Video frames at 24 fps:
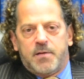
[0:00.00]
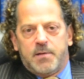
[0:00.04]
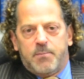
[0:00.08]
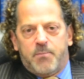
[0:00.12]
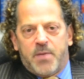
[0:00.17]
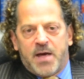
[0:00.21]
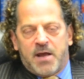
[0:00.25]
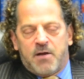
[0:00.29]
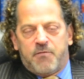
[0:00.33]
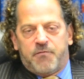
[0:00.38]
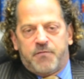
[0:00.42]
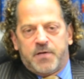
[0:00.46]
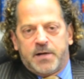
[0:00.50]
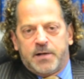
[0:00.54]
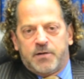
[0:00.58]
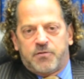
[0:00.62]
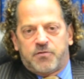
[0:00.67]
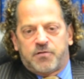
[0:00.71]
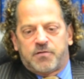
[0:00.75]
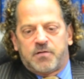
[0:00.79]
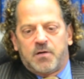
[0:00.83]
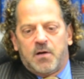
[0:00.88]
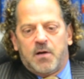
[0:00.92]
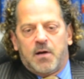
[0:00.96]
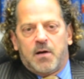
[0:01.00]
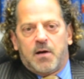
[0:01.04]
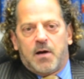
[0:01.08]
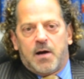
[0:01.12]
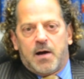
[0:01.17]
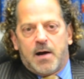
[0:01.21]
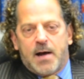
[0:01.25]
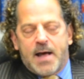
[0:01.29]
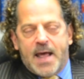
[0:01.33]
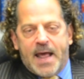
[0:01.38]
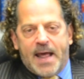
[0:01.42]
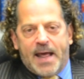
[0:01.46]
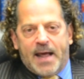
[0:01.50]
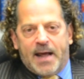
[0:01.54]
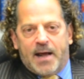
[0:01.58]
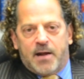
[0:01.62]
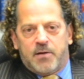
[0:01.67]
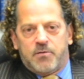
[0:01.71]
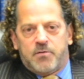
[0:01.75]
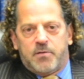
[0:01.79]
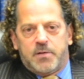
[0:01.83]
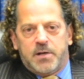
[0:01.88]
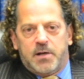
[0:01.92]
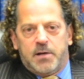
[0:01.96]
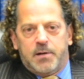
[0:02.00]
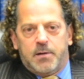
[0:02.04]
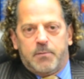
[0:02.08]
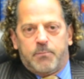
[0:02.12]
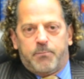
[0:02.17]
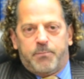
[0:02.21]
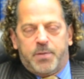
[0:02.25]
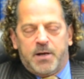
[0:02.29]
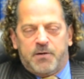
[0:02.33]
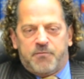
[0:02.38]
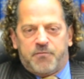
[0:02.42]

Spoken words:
the benefits and the